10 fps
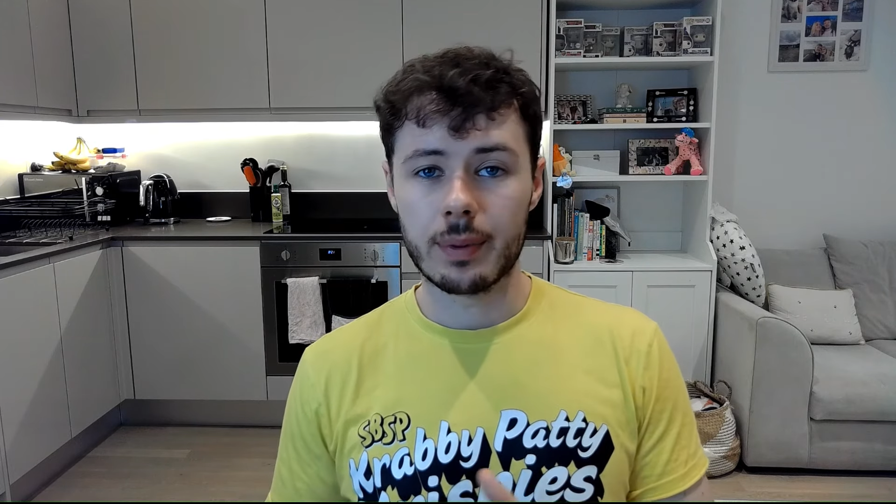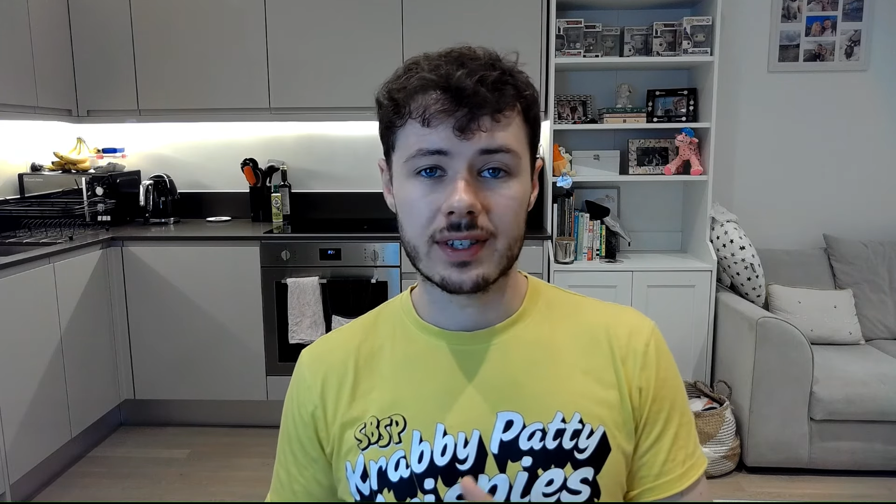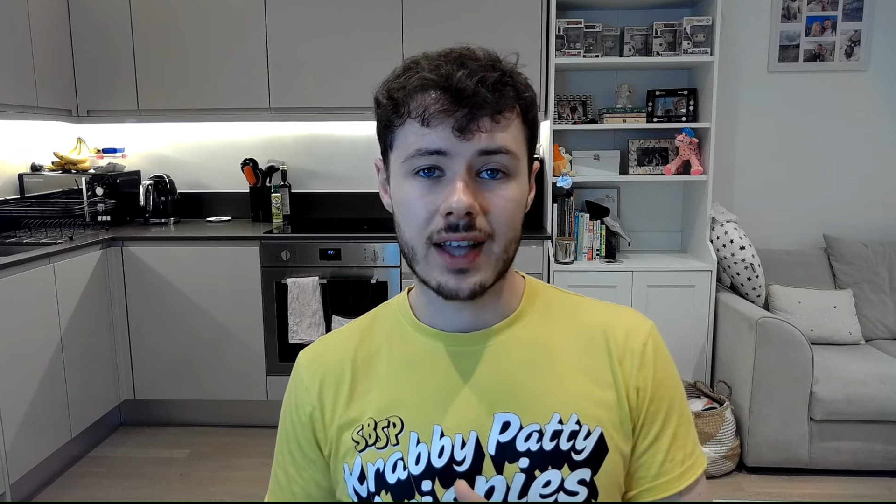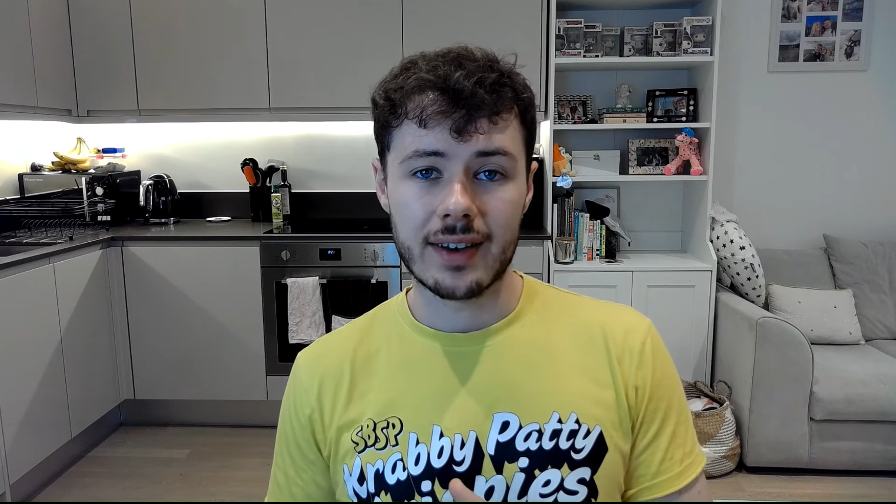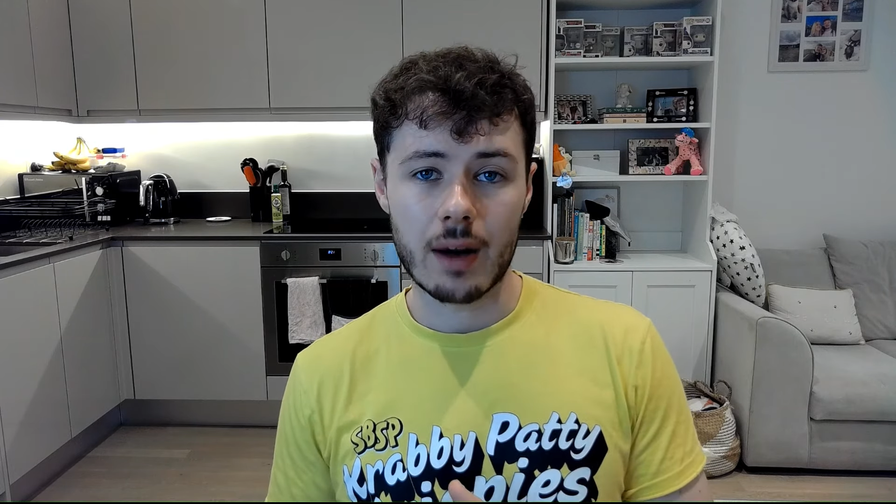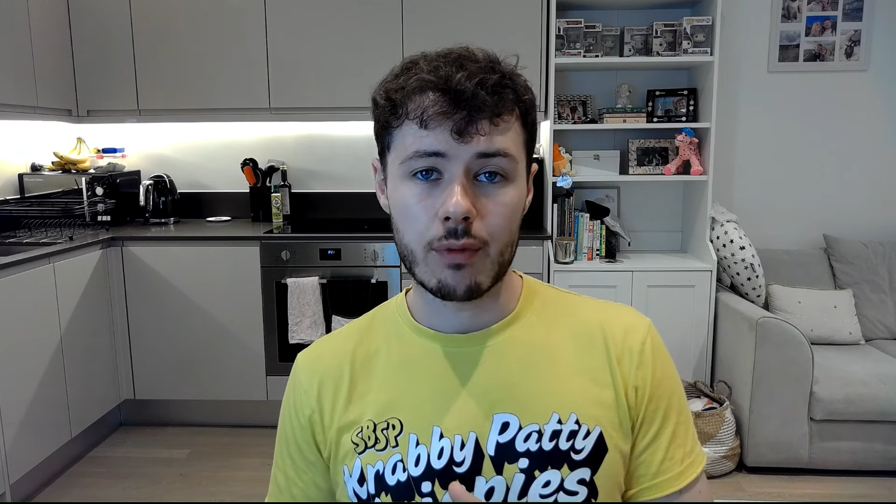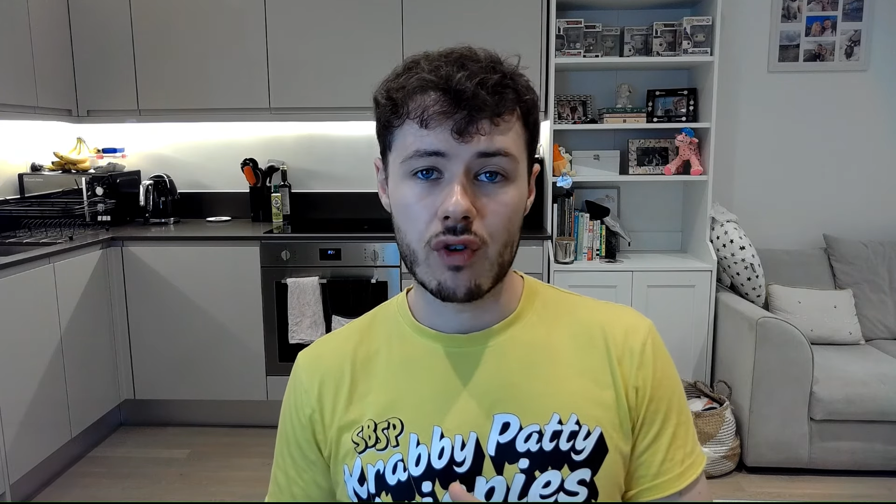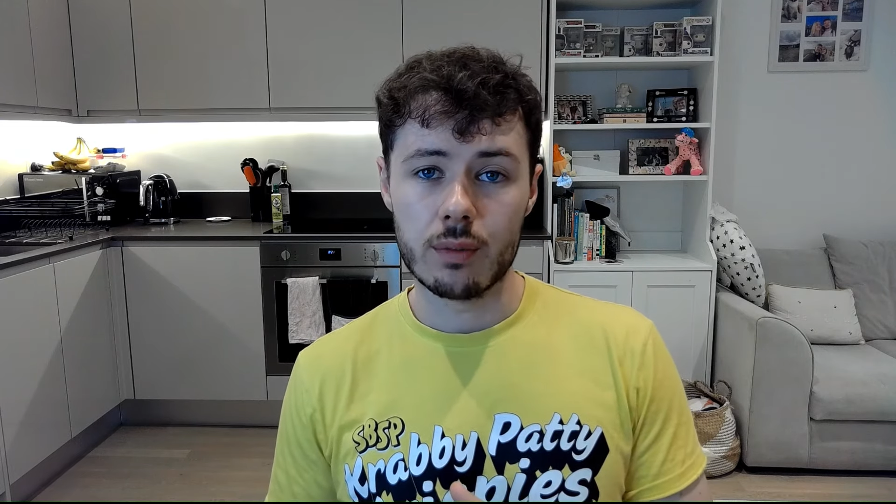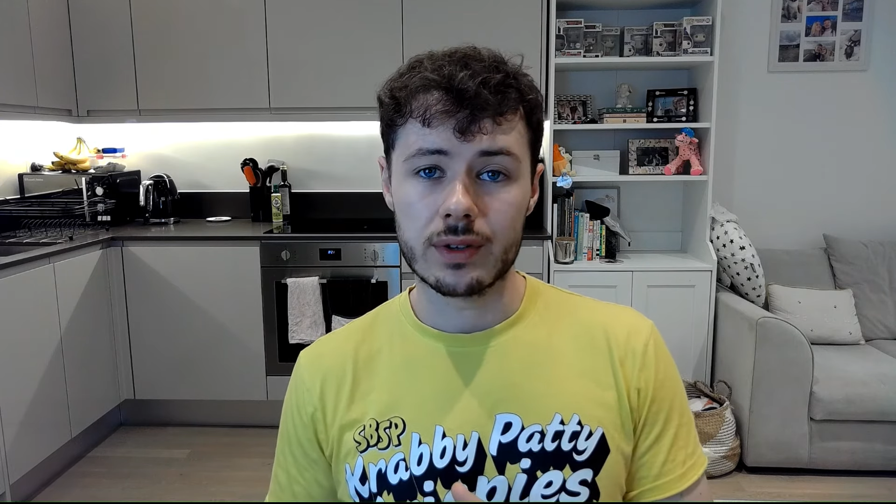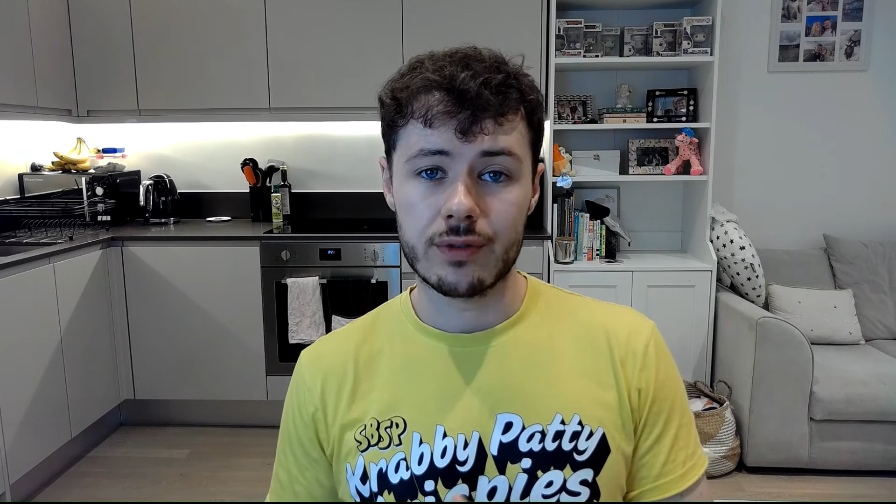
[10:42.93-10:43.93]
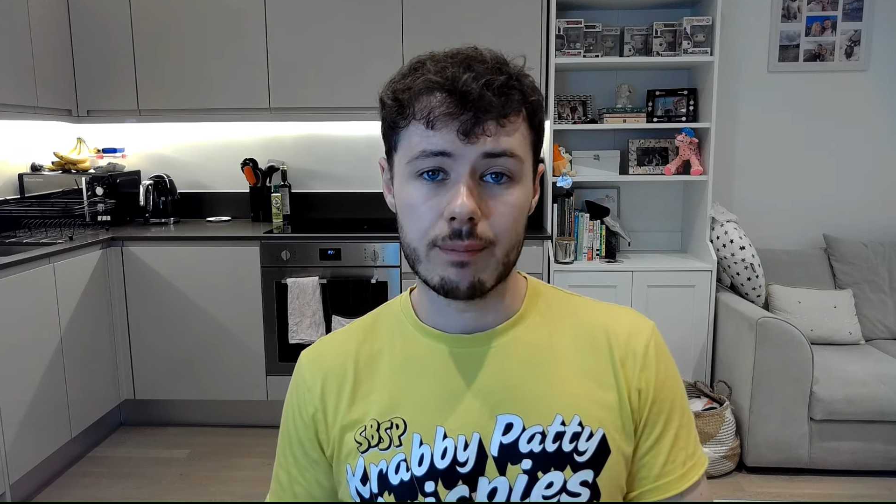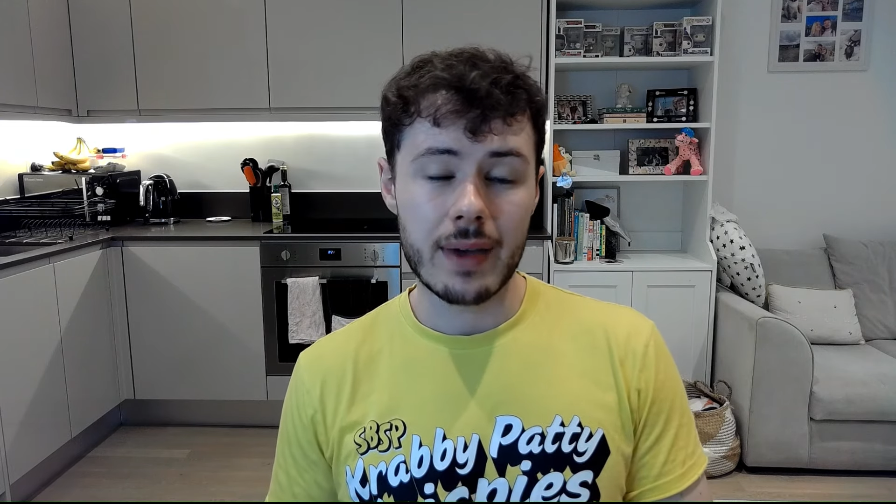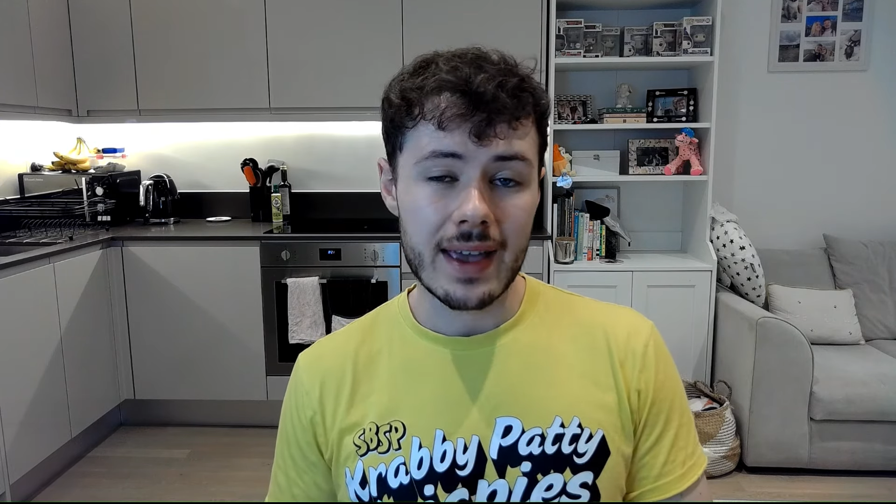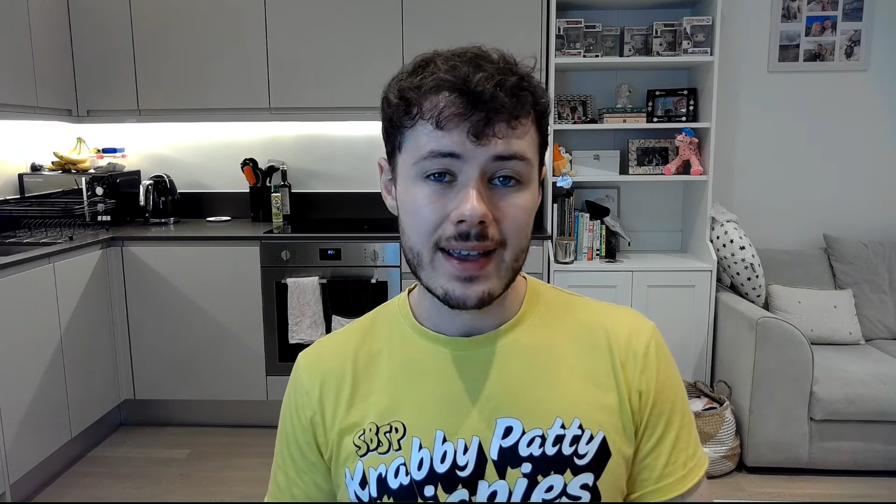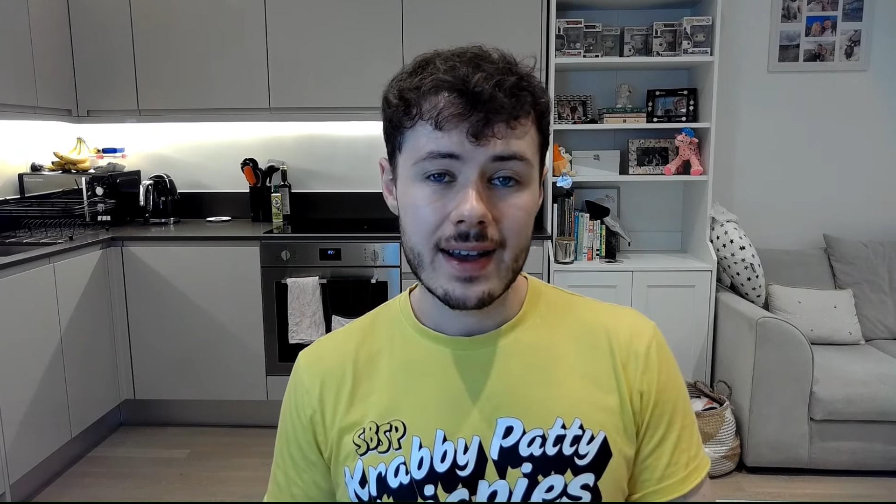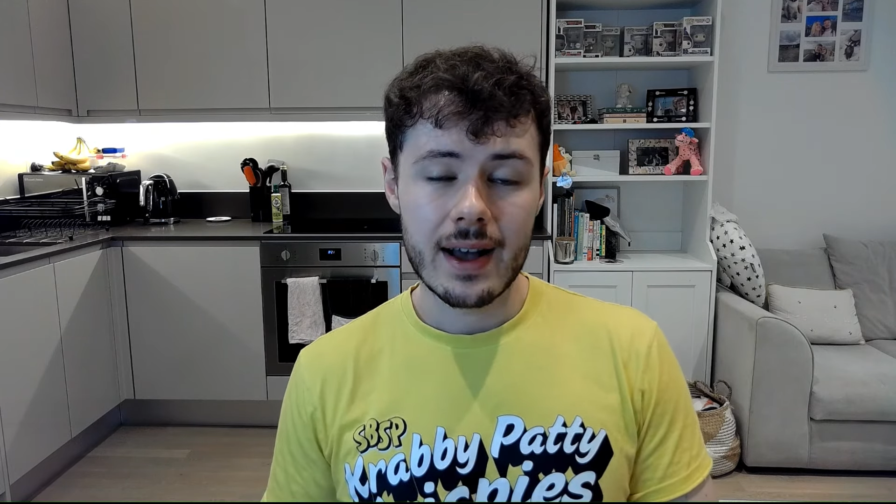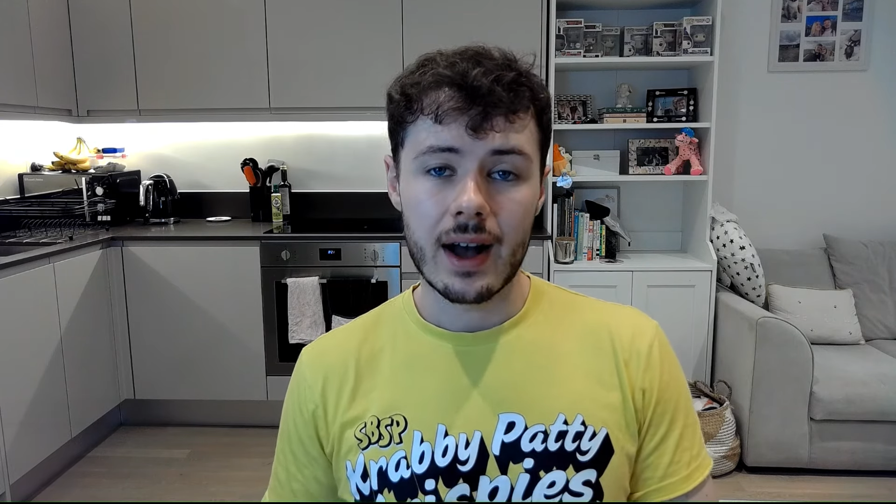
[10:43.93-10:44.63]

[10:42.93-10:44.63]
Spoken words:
of standout performers for me,